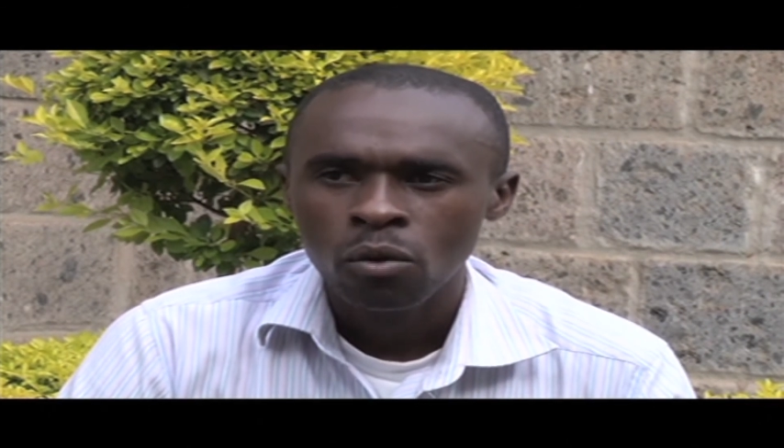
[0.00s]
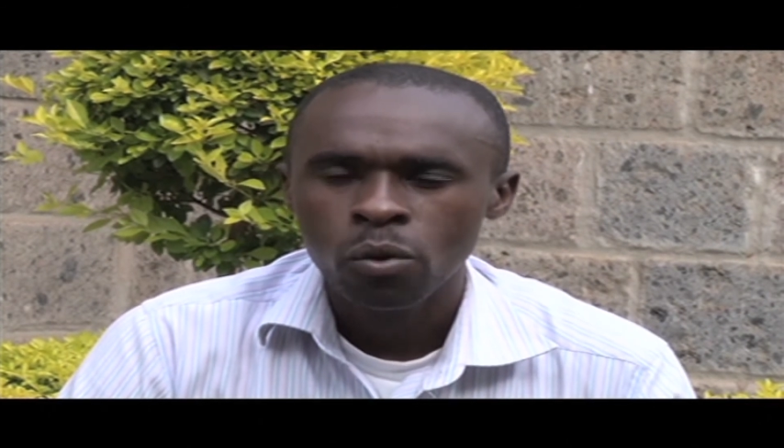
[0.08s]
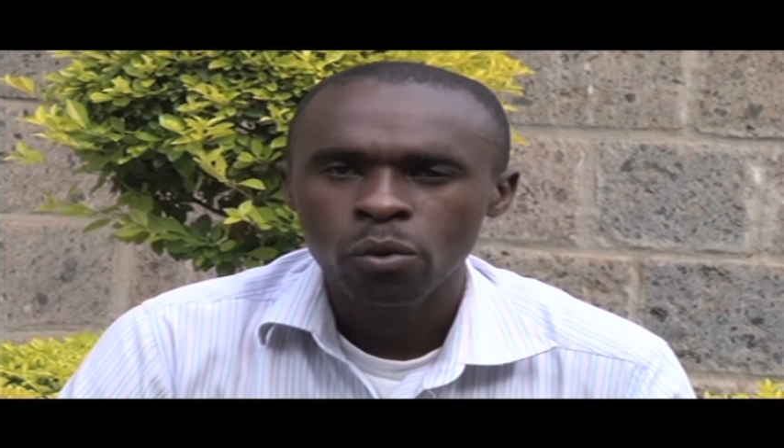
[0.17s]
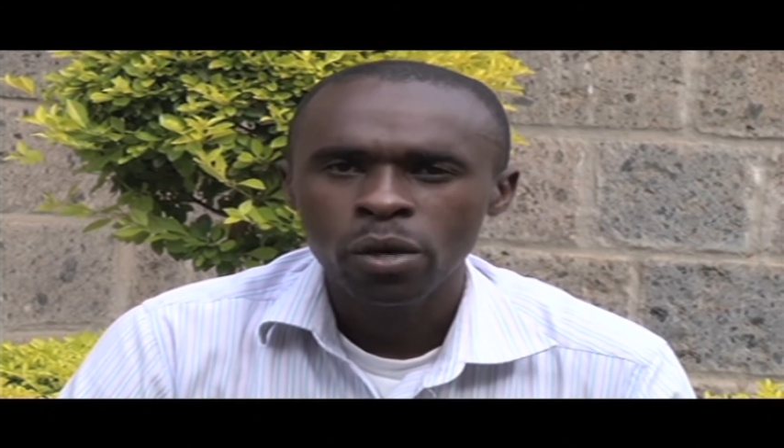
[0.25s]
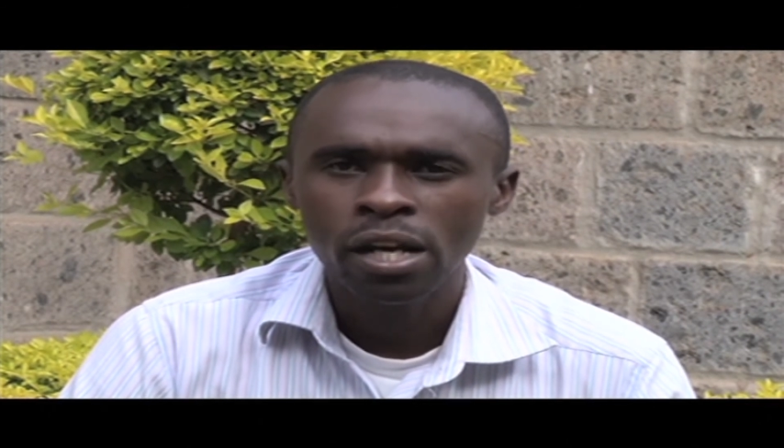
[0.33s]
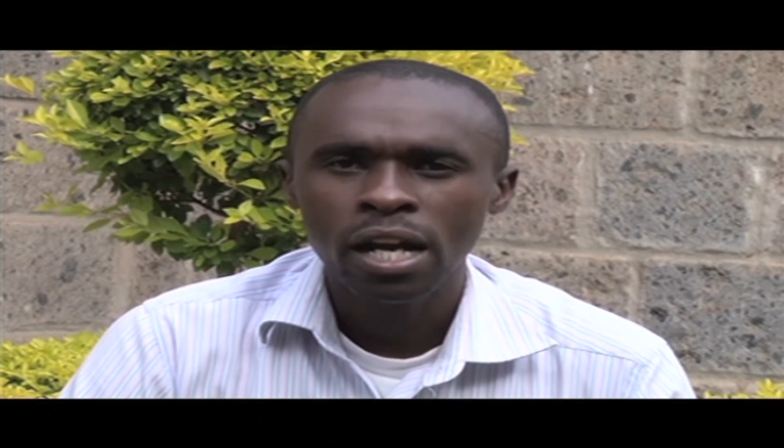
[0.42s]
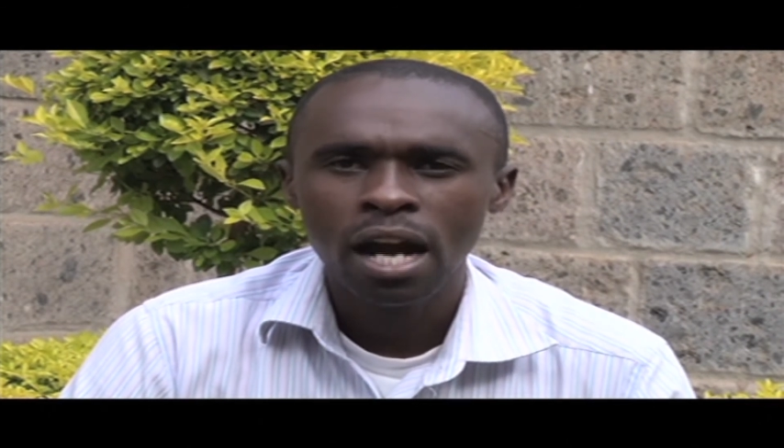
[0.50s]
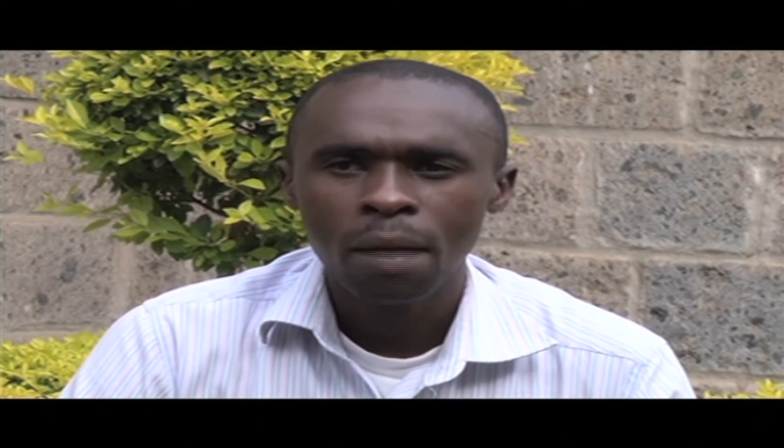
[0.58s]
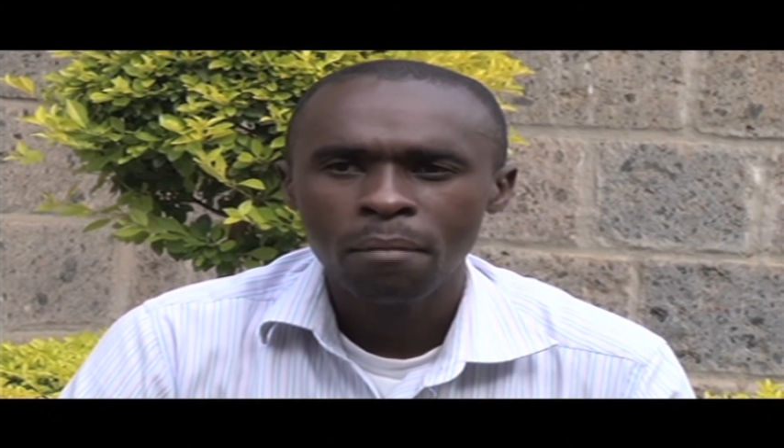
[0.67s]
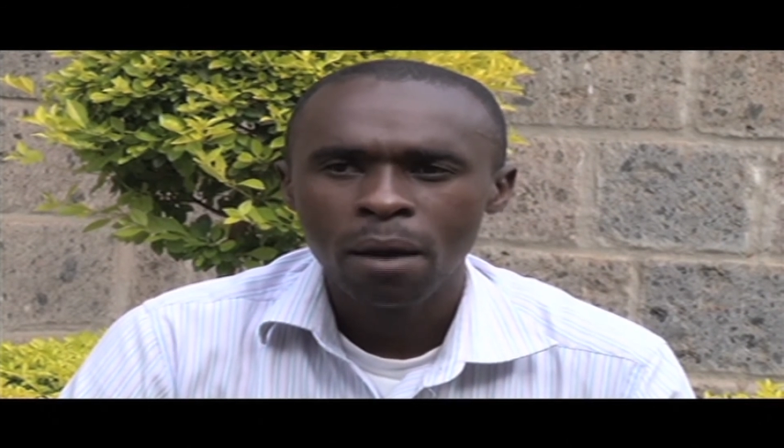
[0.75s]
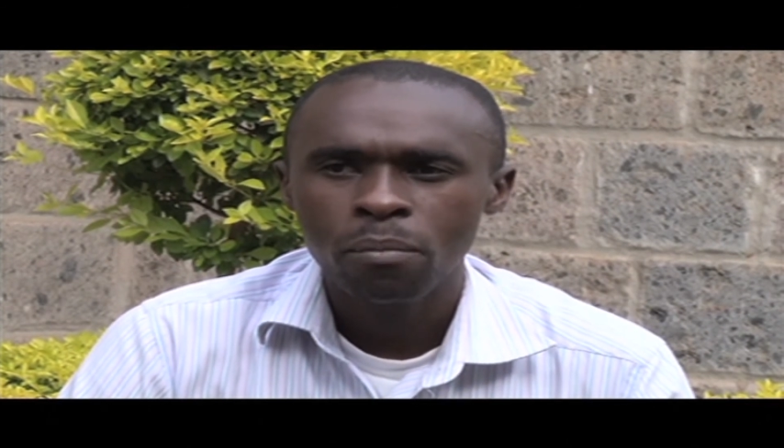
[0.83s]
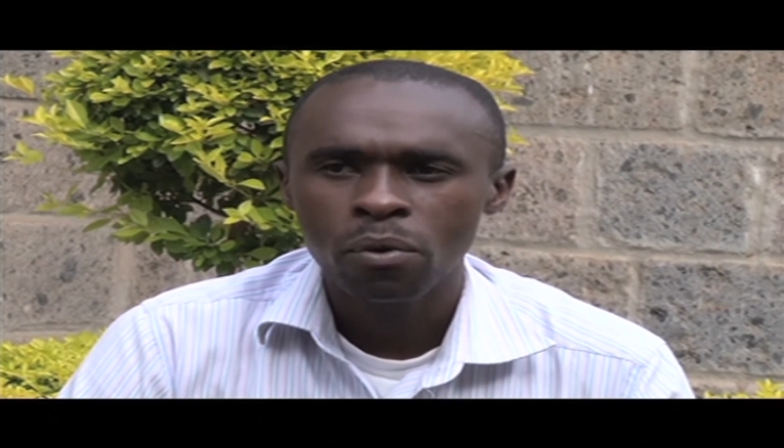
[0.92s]
we will
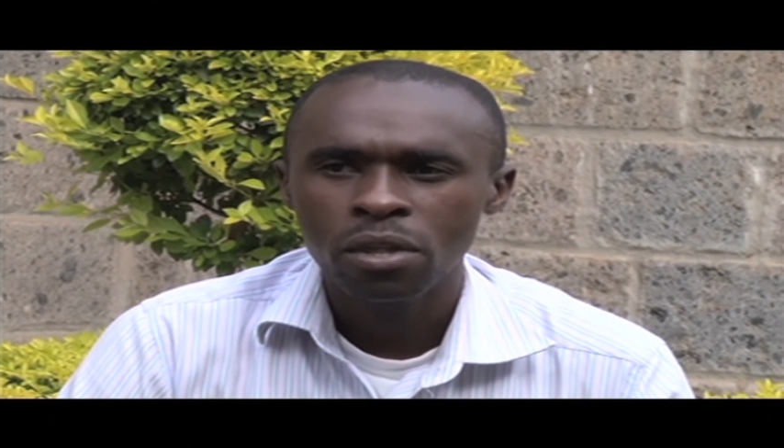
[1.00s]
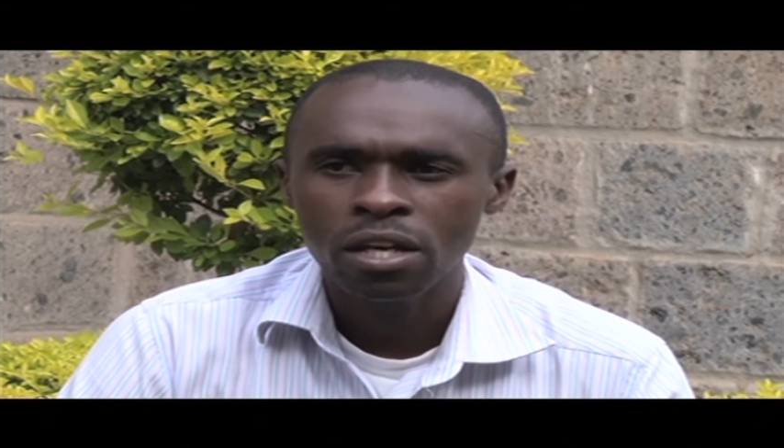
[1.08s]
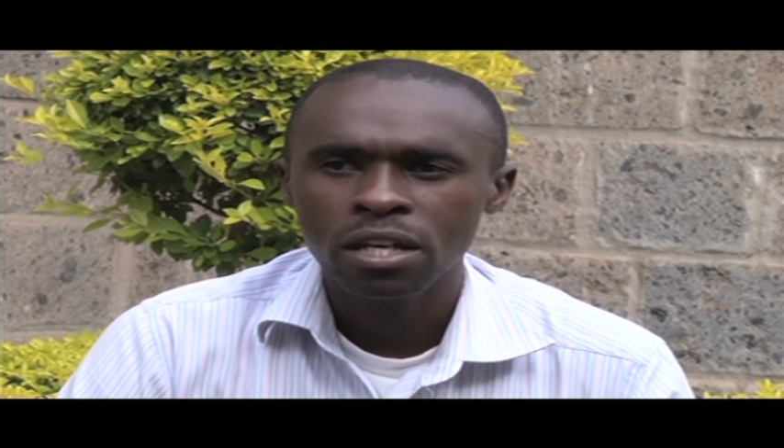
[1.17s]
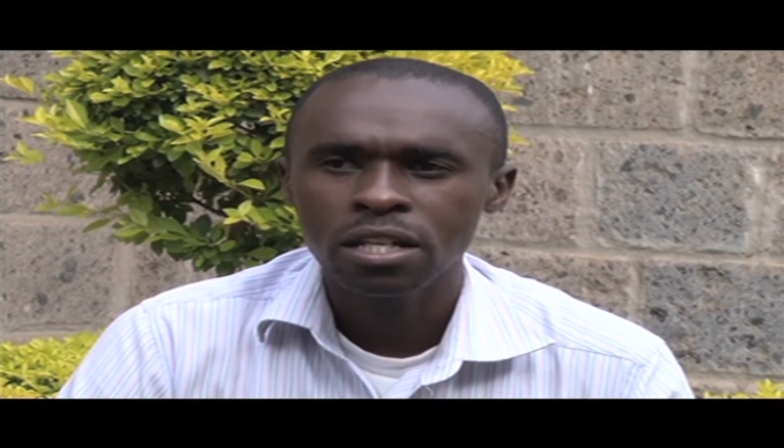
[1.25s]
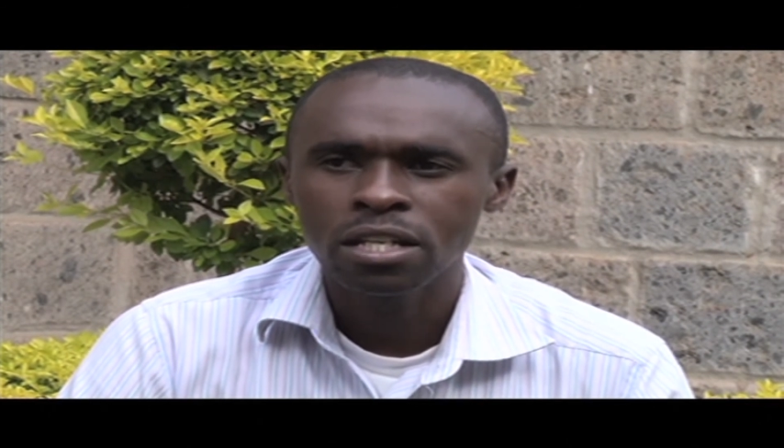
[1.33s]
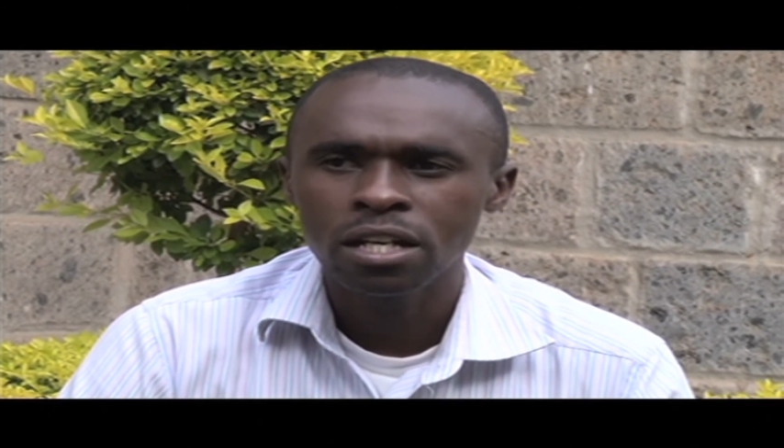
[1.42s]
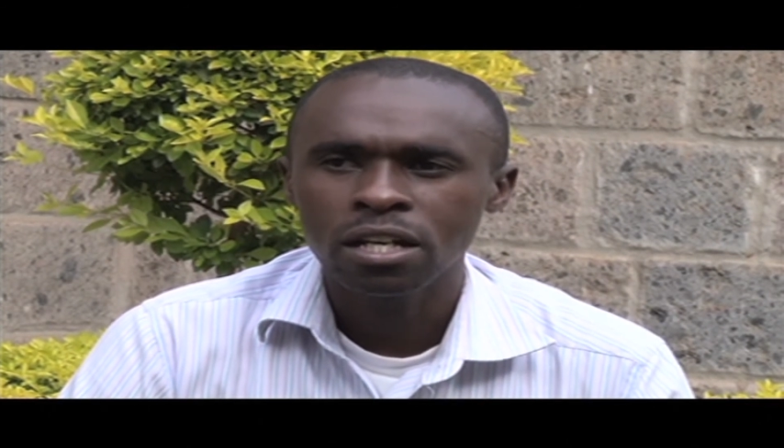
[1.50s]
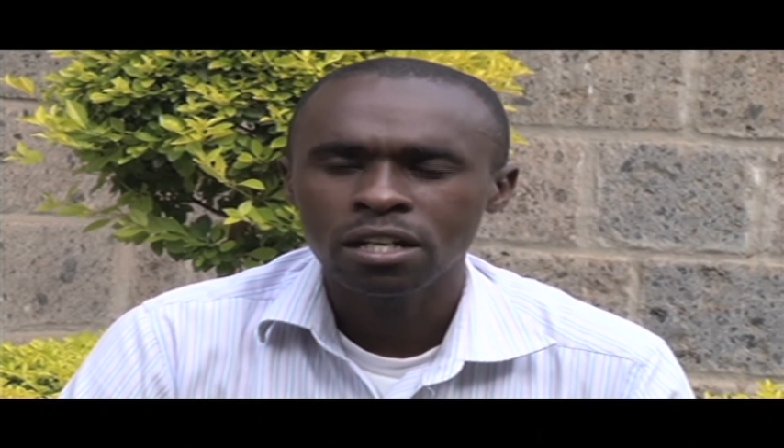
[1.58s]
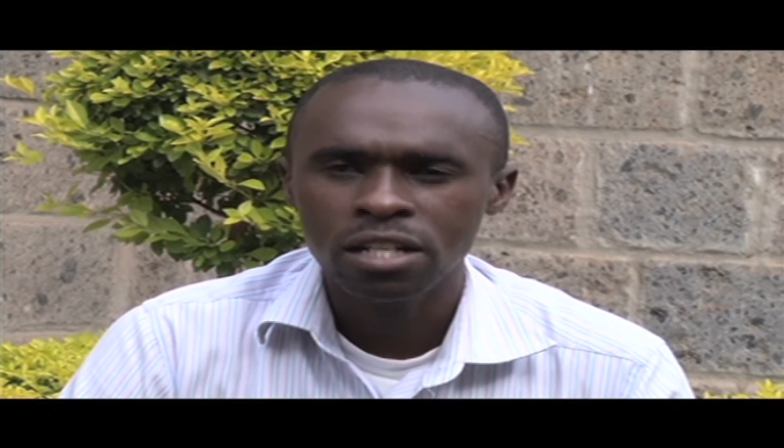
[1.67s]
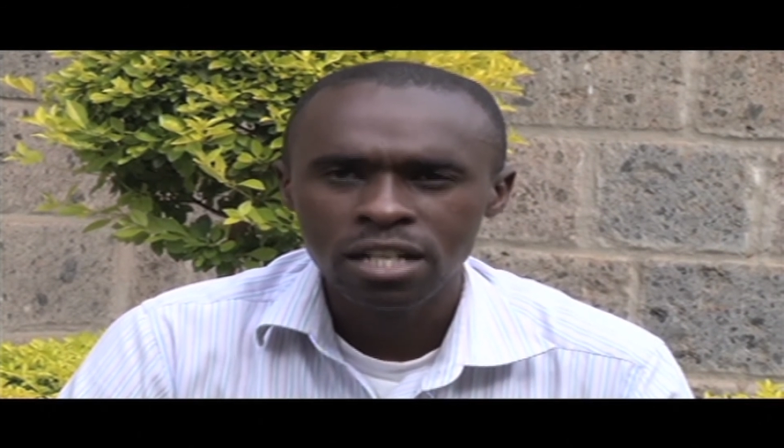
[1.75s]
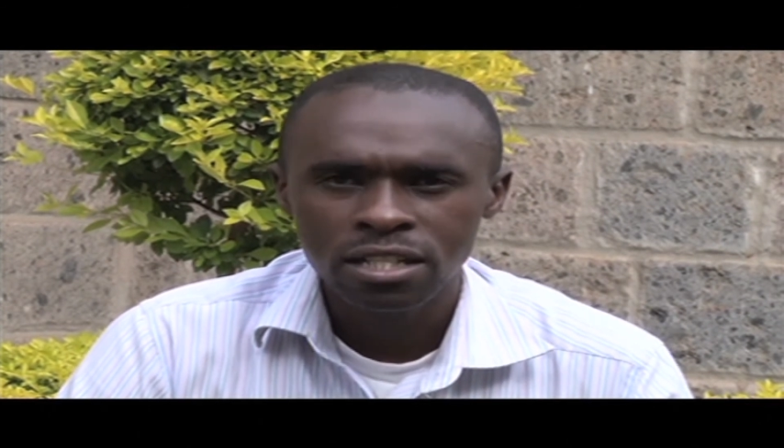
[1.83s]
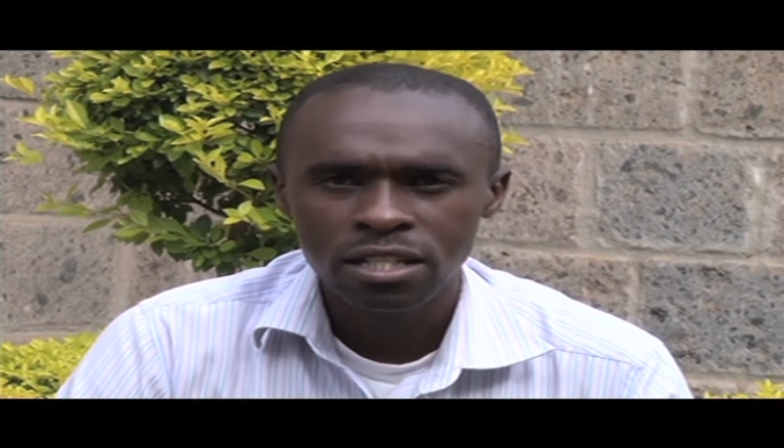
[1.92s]
come up with in
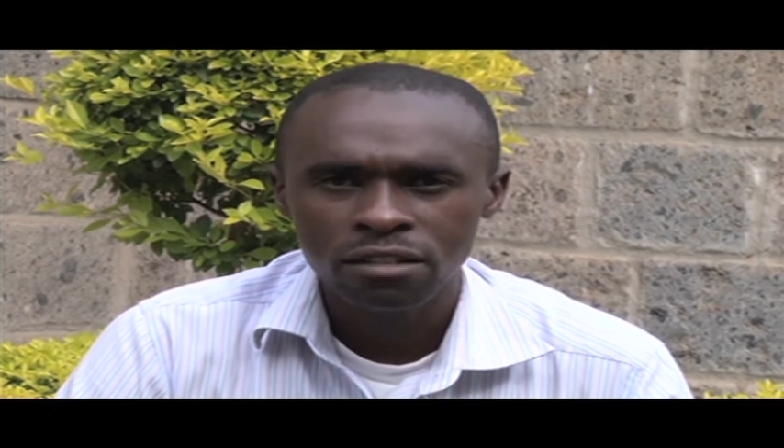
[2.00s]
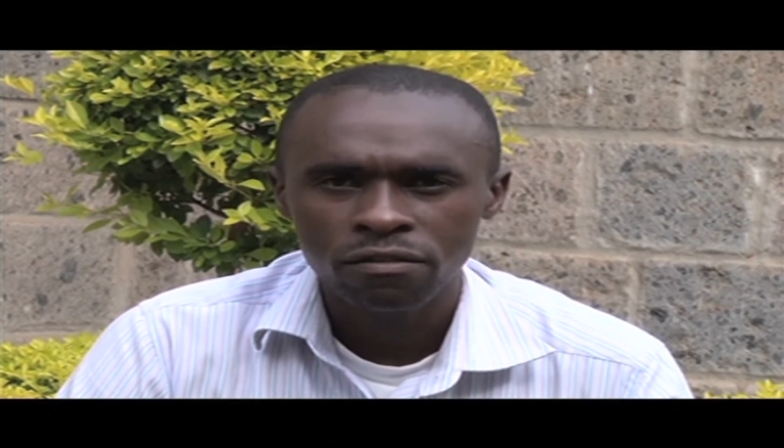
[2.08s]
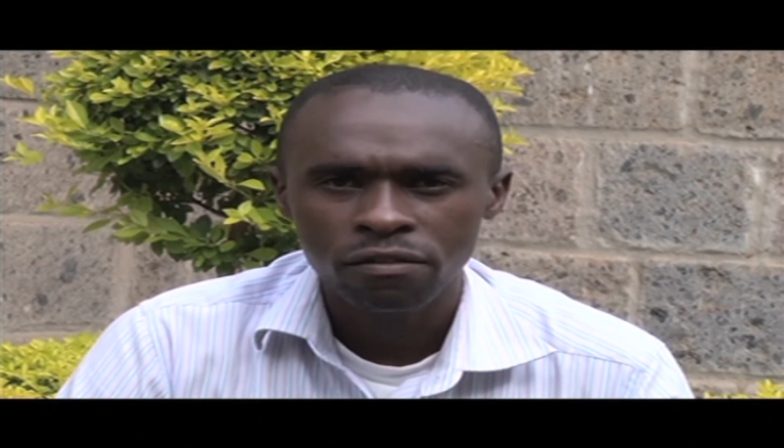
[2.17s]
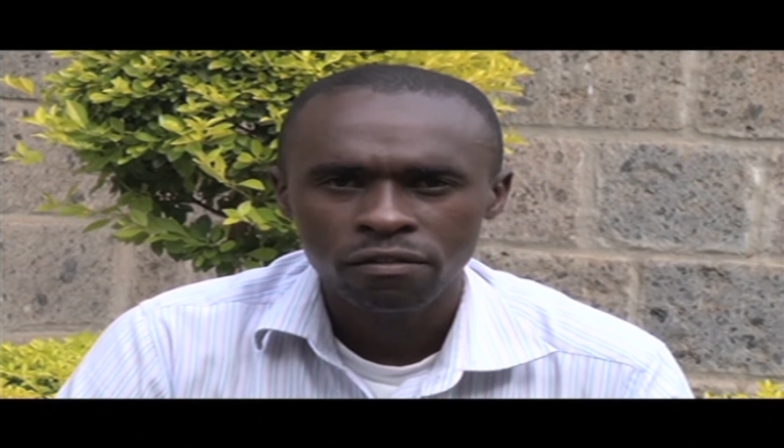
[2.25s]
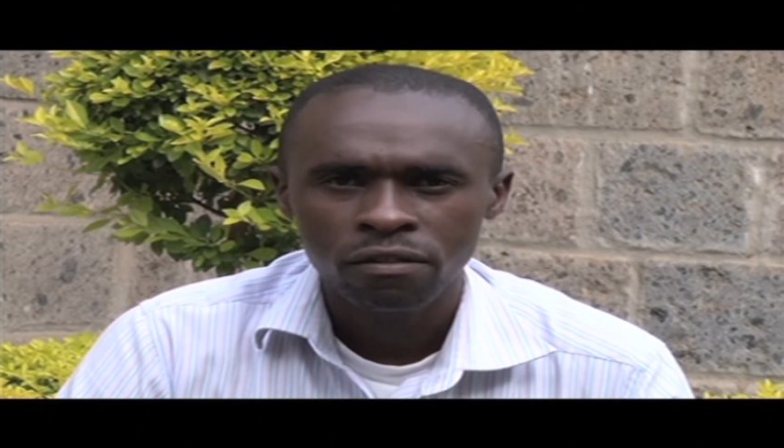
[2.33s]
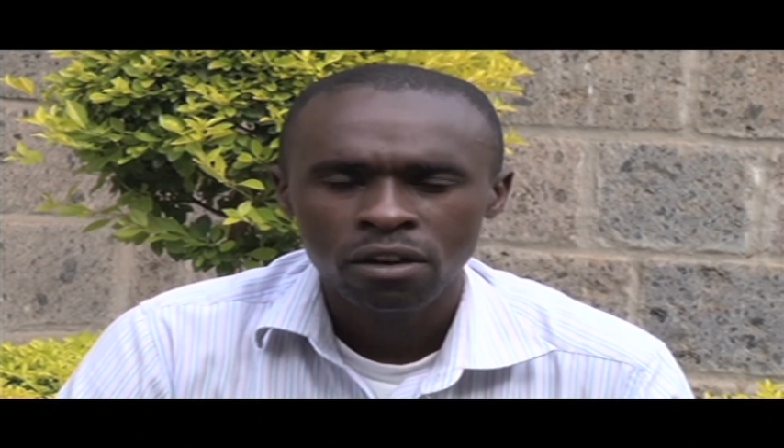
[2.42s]
creative,